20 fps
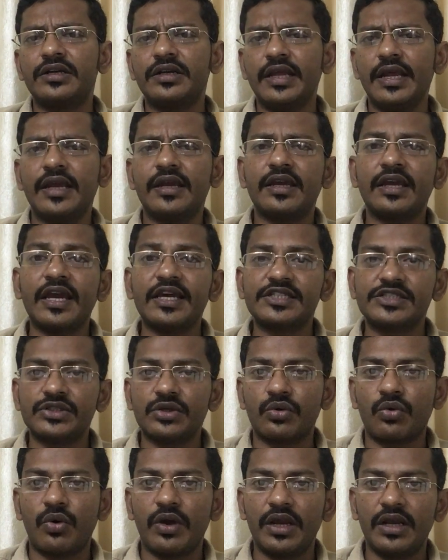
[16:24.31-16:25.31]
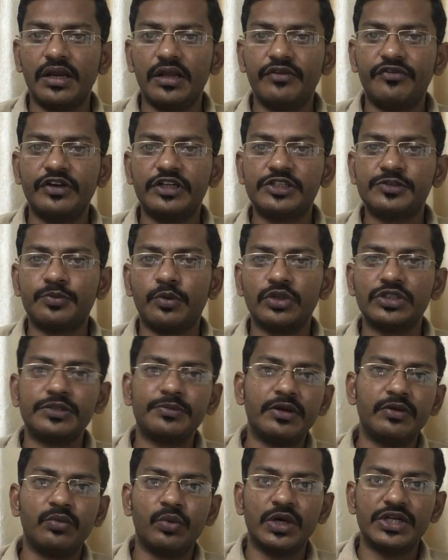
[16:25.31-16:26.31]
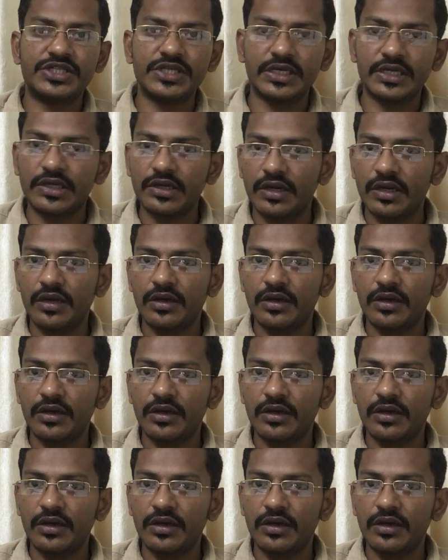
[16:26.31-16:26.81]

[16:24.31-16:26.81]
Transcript: take castor oil, if it's possible virgin